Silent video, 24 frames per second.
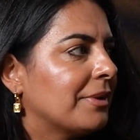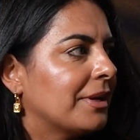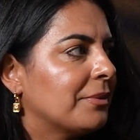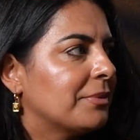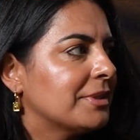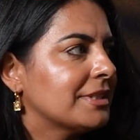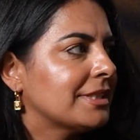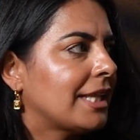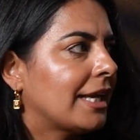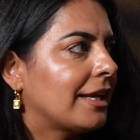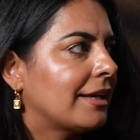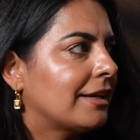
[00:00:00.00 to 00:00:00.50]
it
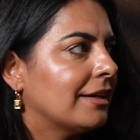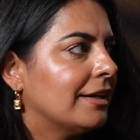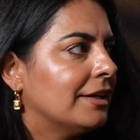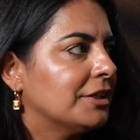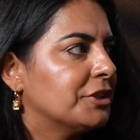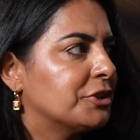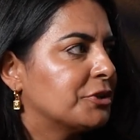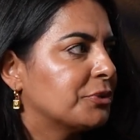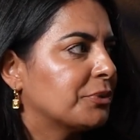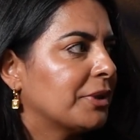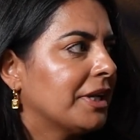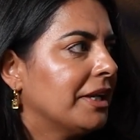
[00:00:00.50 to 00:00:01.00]
was like a
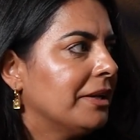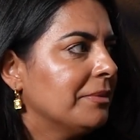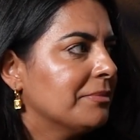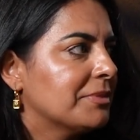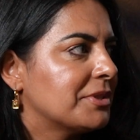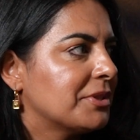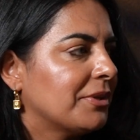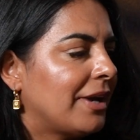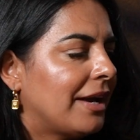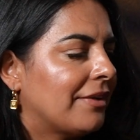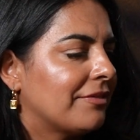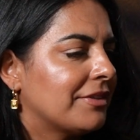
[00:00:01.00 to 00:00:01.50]
dream
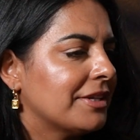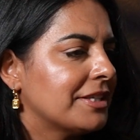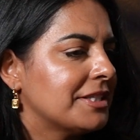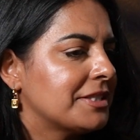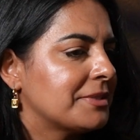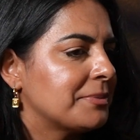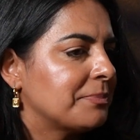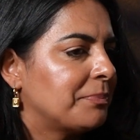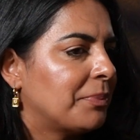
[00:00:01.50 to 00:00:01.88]
to have this